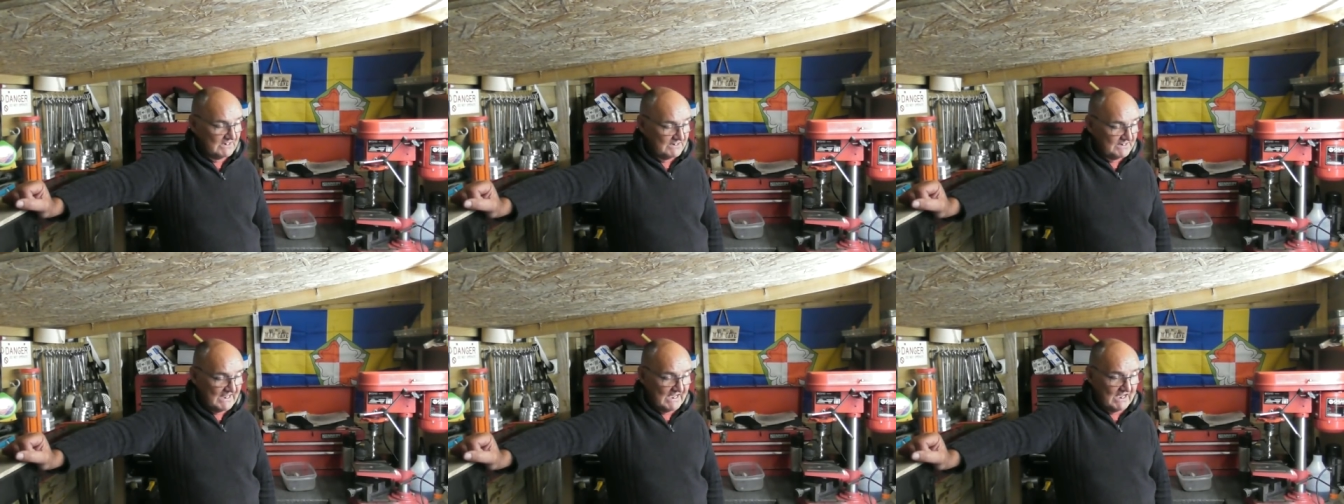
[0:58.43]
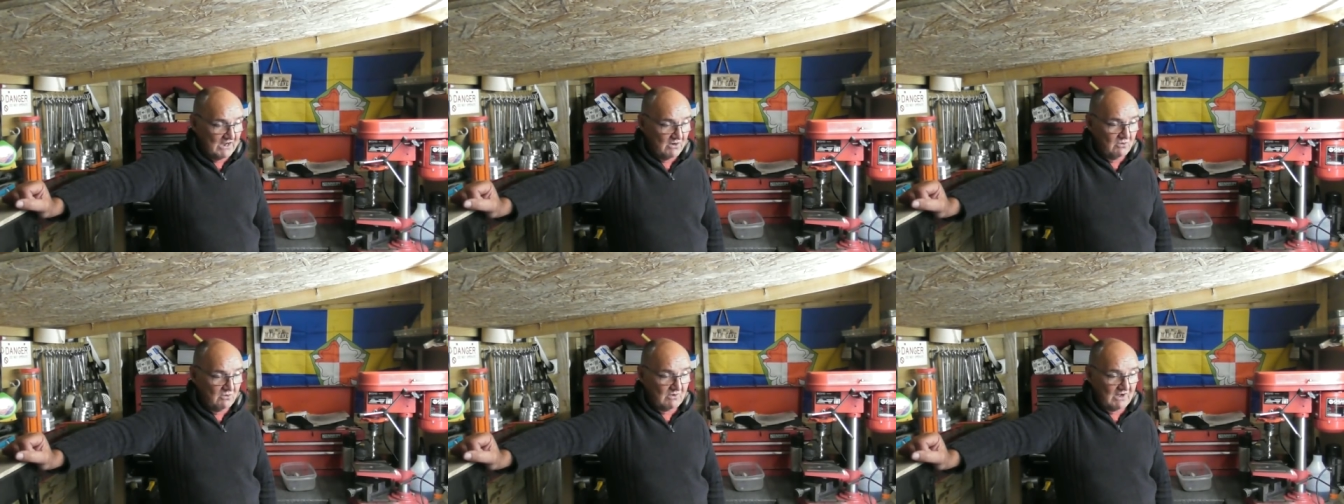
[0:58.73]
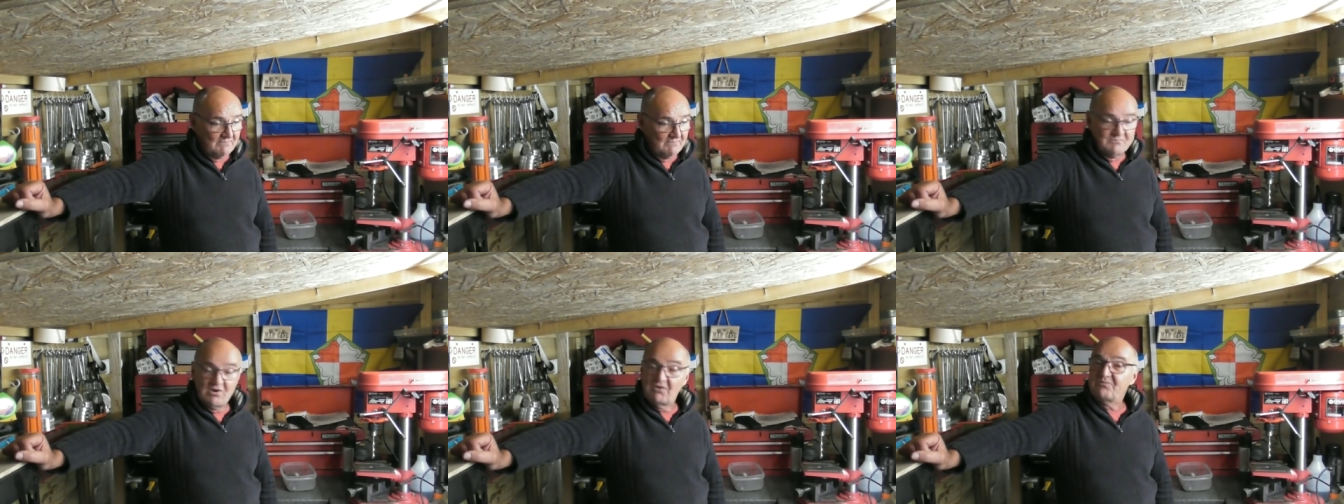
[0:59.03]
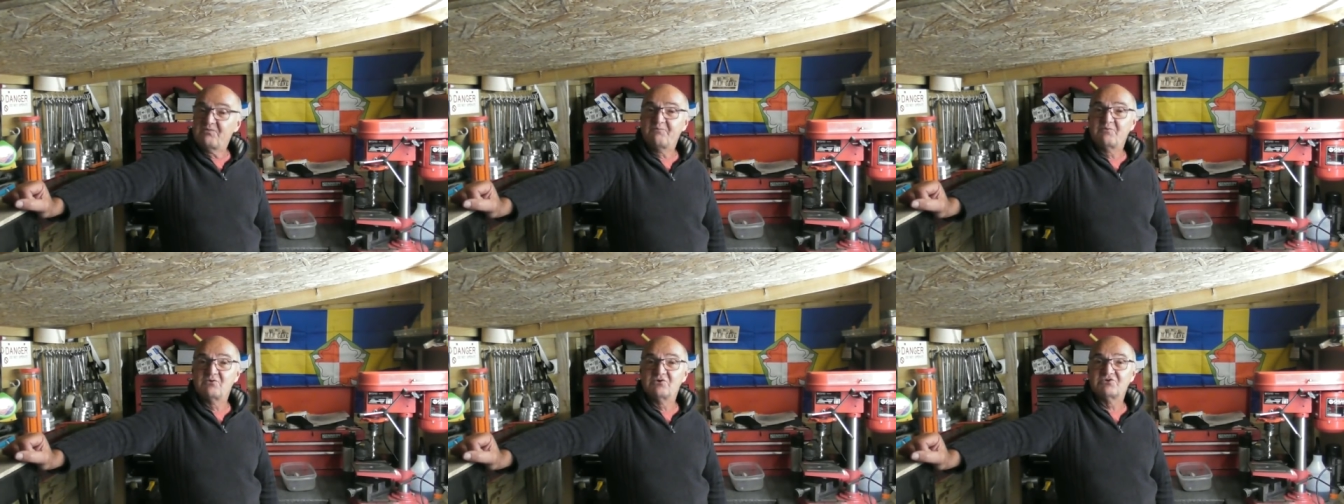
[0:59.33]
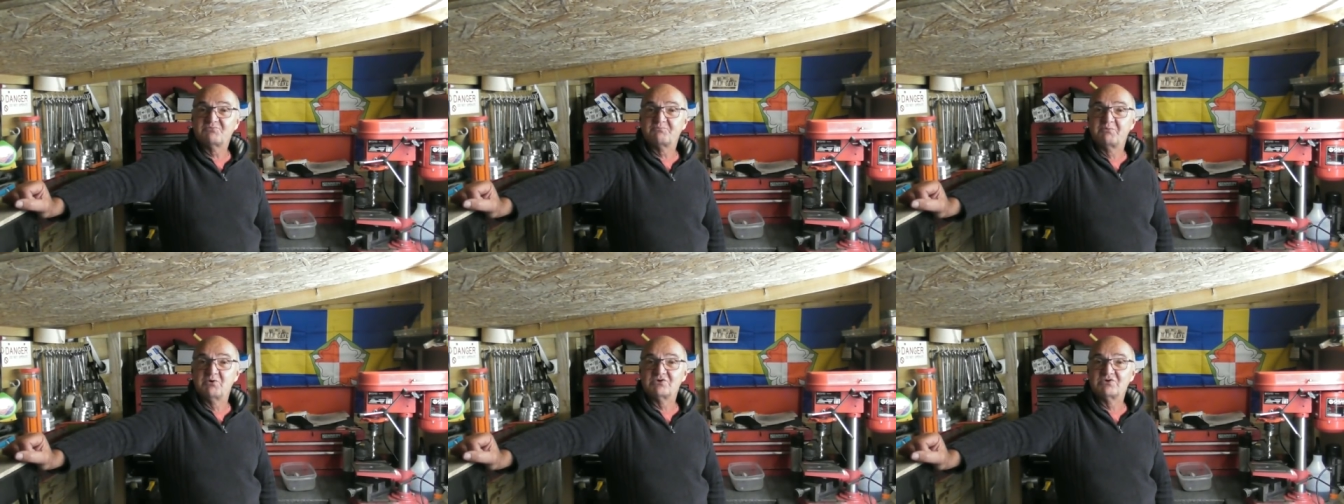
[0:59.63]
Now, I'm not the
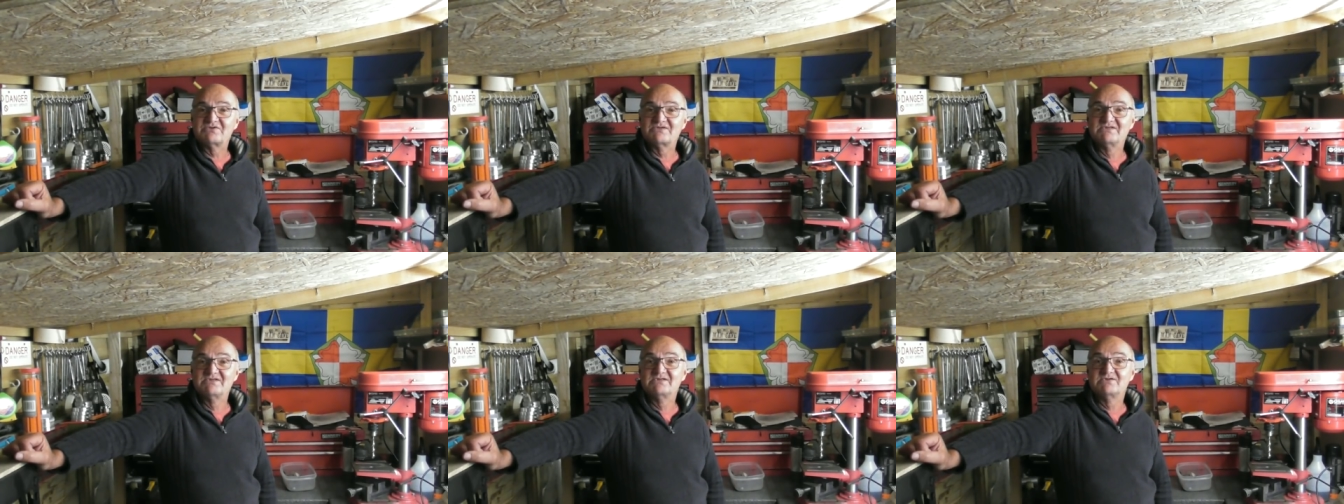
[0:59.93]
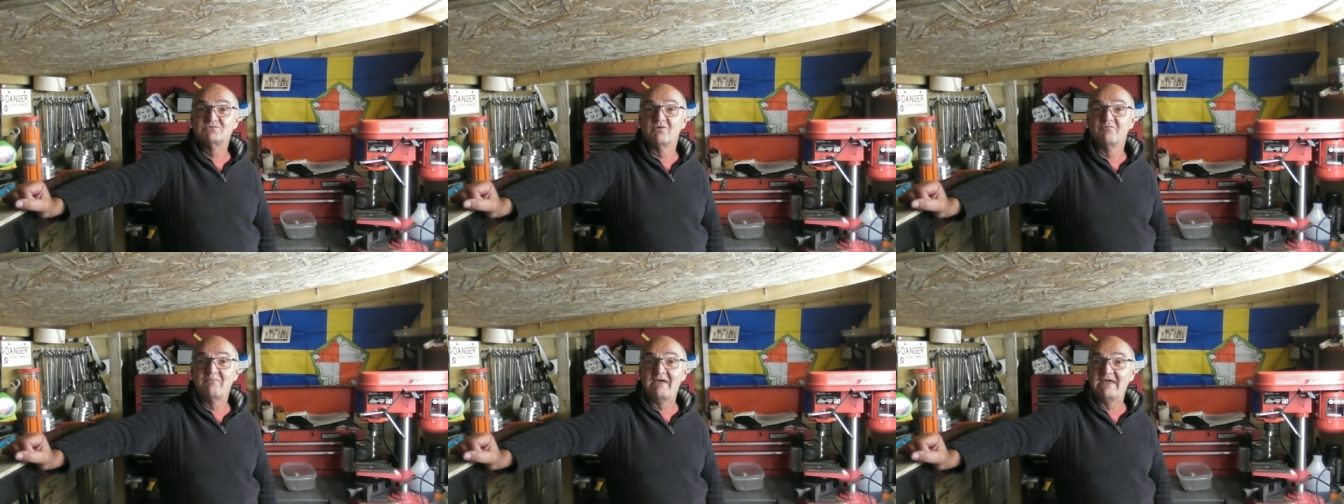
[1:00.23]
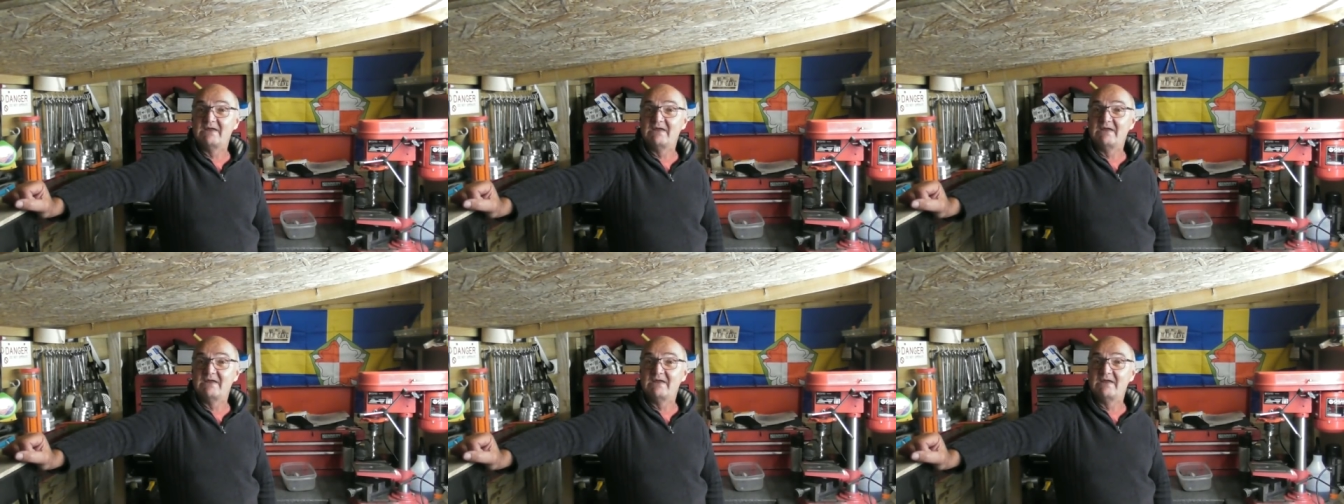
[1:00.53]
first person to have